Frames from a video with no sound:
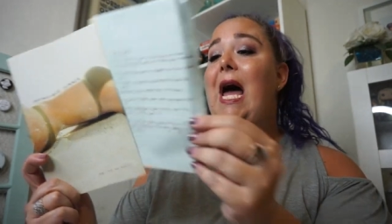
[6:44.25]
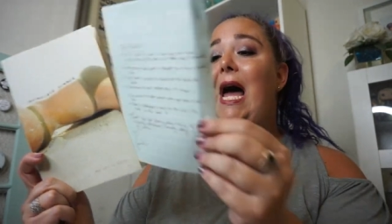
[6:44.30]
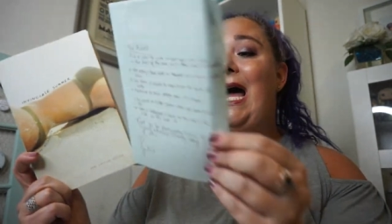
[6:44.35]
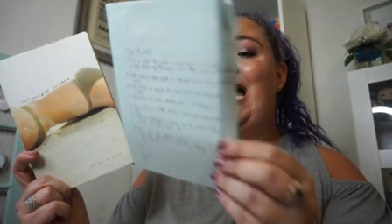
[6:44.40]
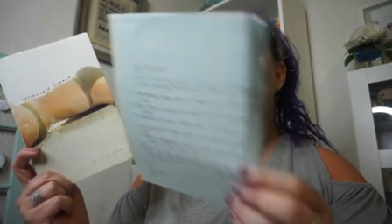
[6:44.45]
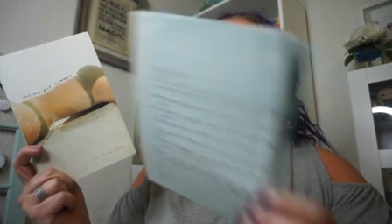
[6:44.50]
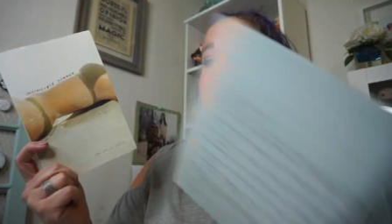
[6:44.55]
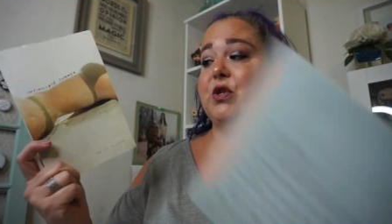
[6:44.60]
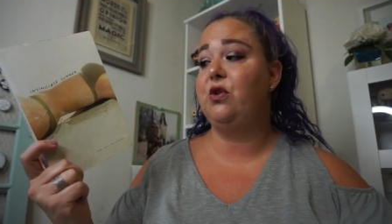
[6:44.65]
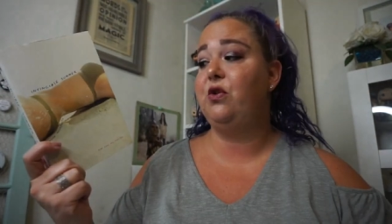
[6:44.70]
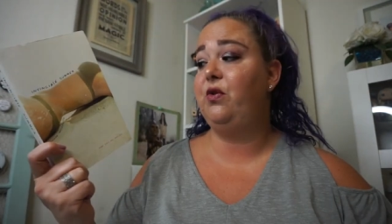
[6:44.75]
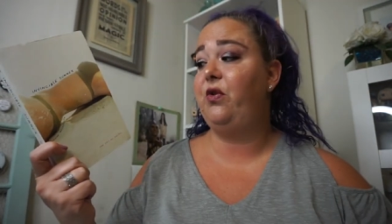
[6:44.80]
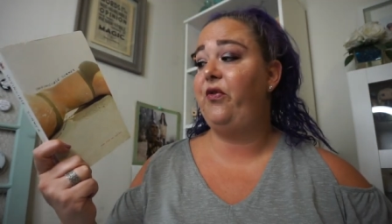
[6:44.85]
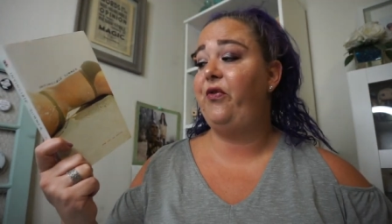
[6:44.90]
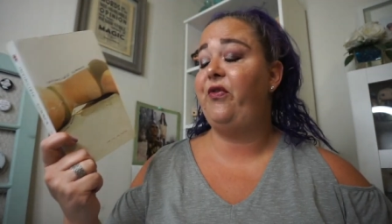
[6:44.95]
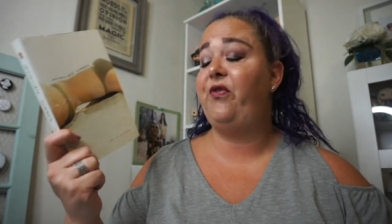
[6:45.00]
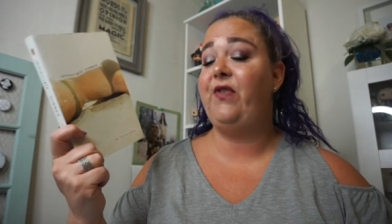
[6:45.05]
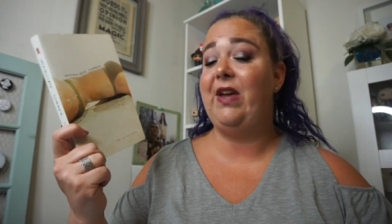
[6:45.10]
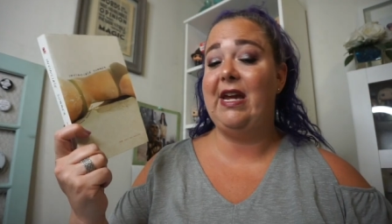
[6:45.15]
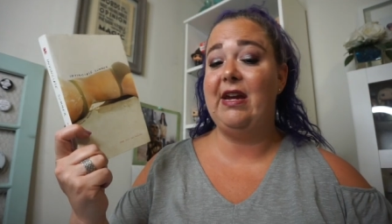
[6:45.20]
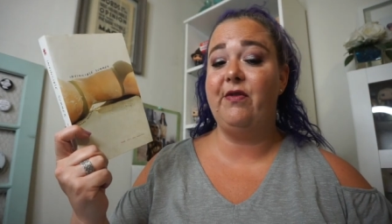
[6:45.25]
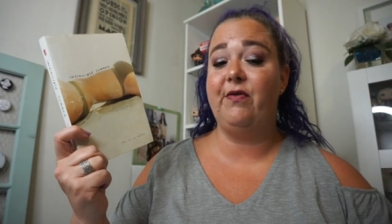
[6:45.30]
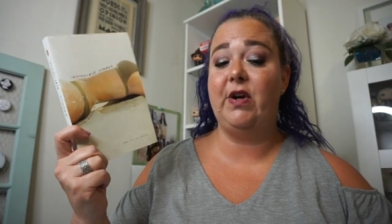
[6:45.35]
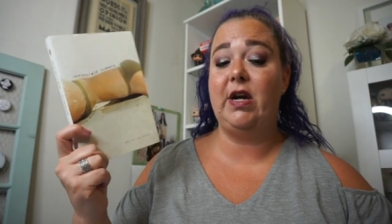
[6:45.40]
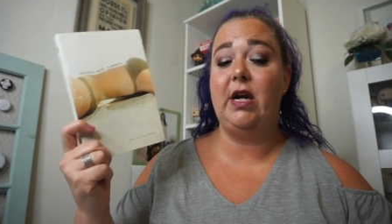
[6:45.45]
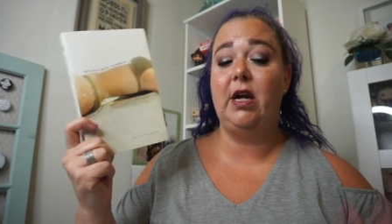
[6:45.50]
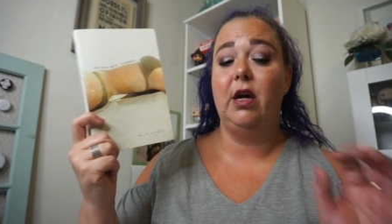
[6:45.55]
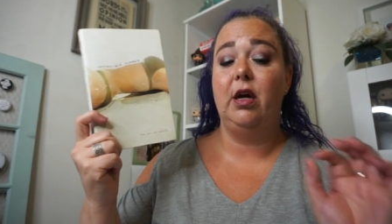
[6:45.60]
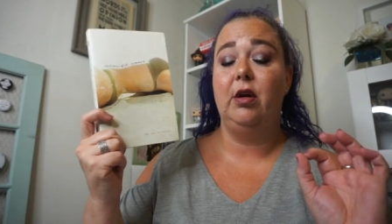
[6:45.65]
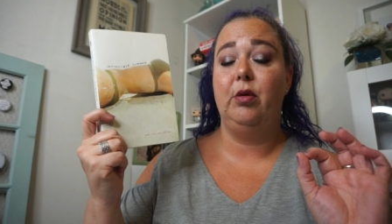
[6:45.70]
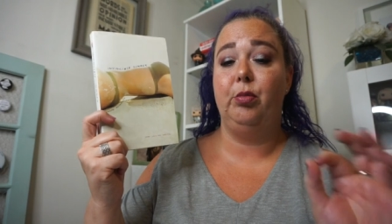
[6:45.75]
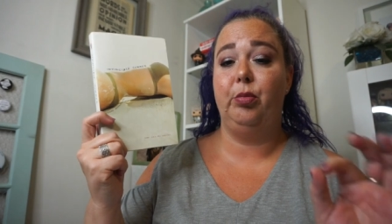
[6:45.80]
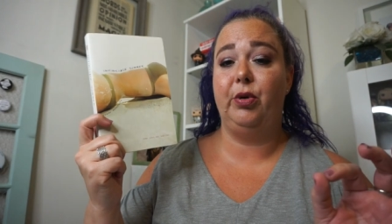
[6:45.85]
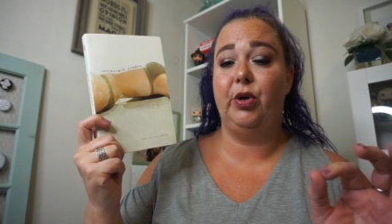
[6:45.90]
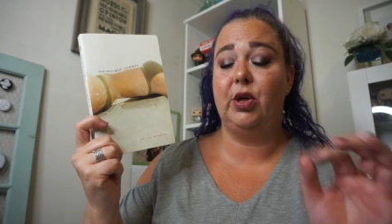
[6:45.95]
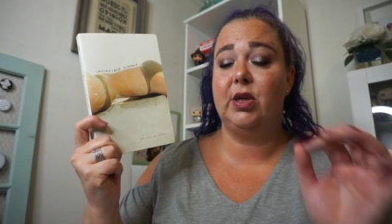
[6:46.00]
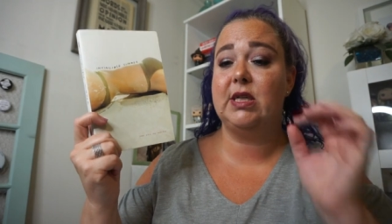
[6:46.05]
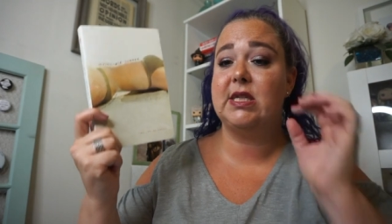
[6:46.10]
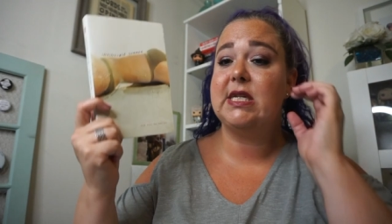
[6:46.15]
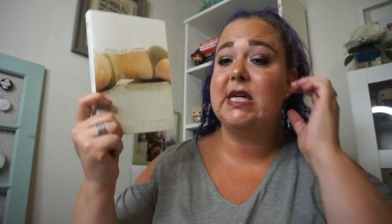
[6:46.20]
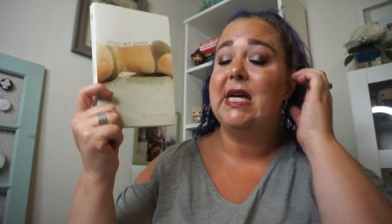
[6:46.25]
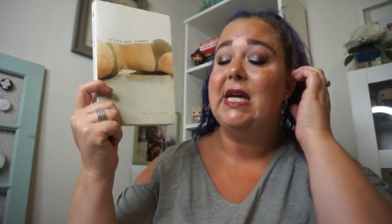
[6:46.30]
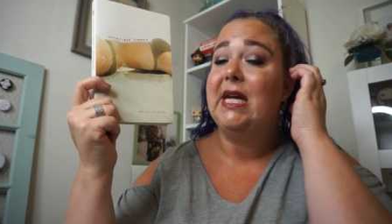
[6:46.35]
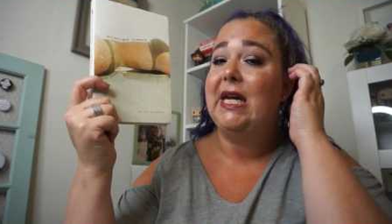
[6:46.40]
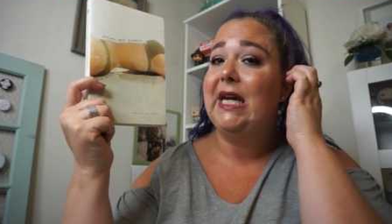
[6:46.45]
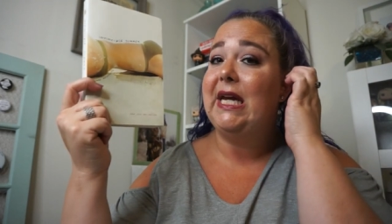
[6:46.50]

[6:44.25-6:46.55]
absolute favorite books.